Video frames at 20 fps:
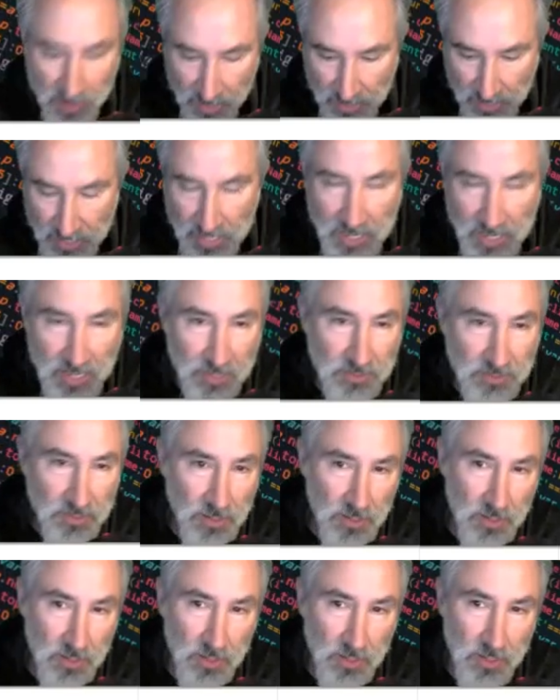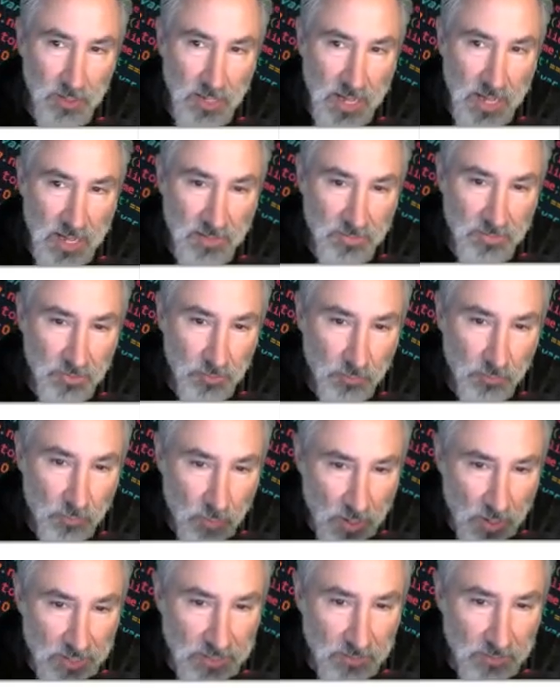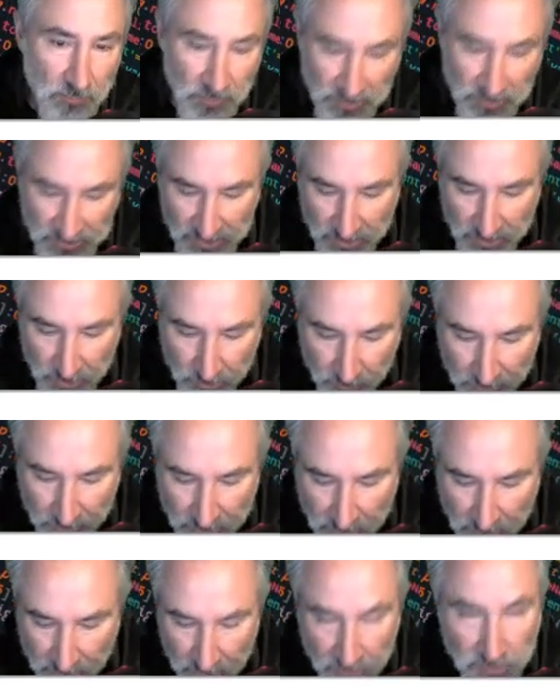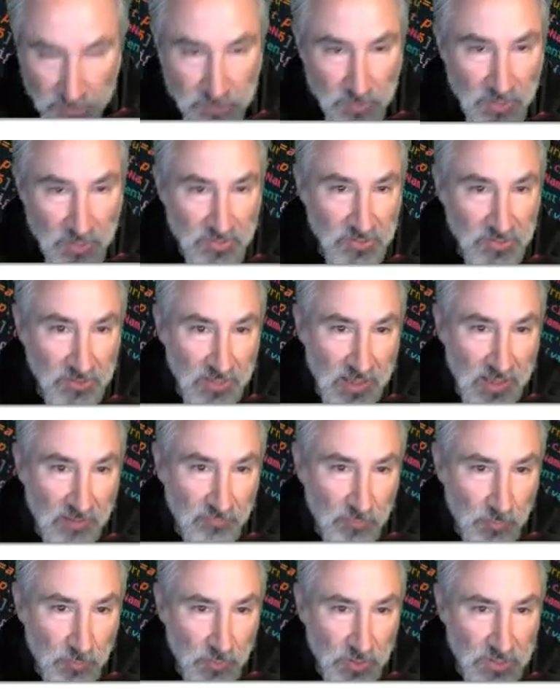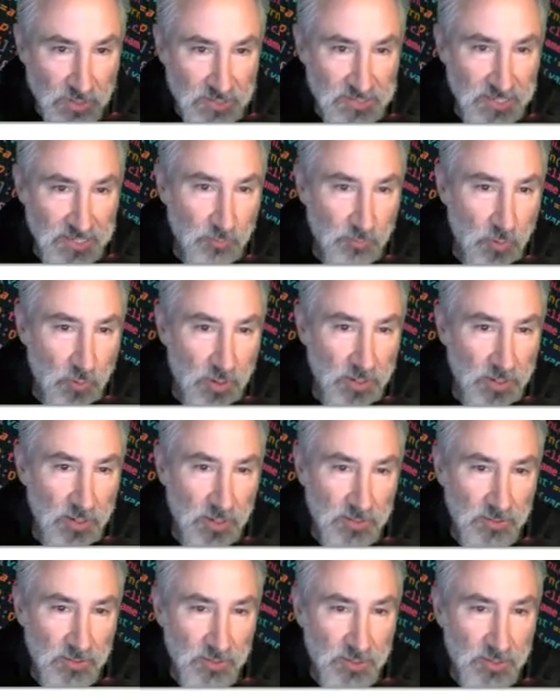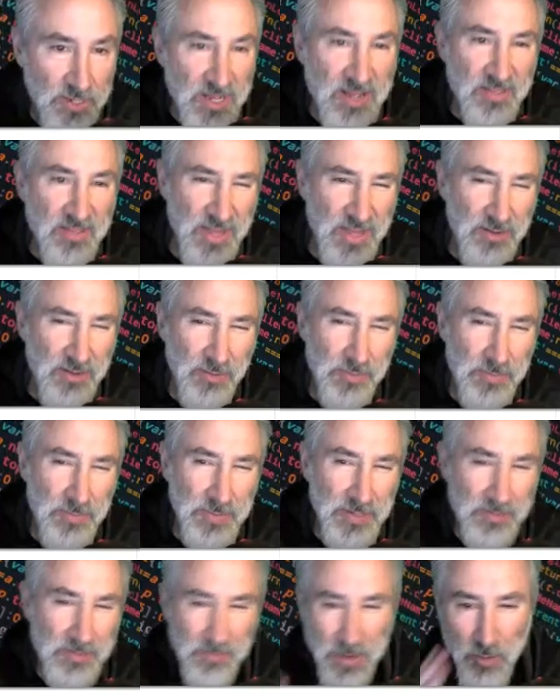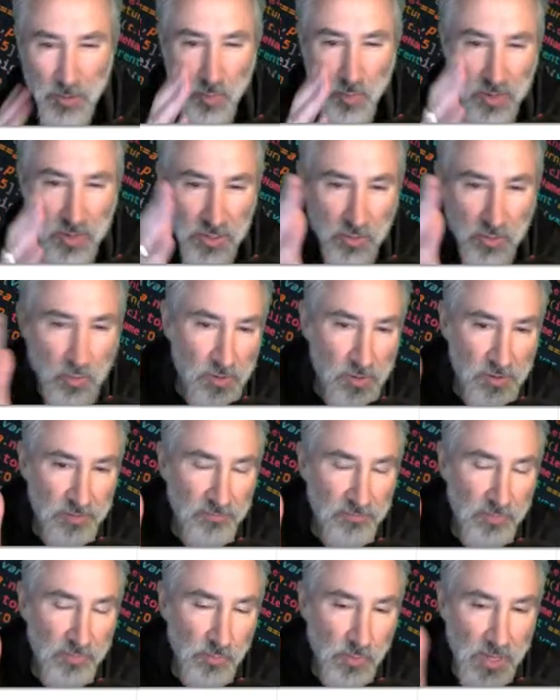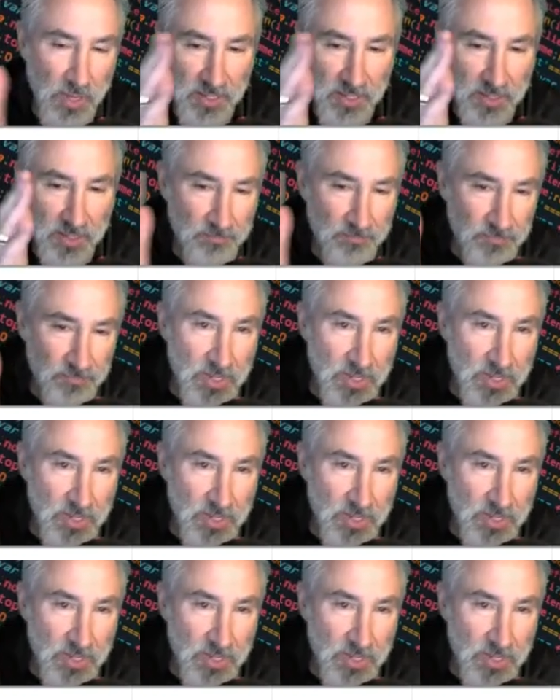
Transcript: And on the right, we said 300. So on the left, we're going to say 100. That'll be about 1/4 of the way.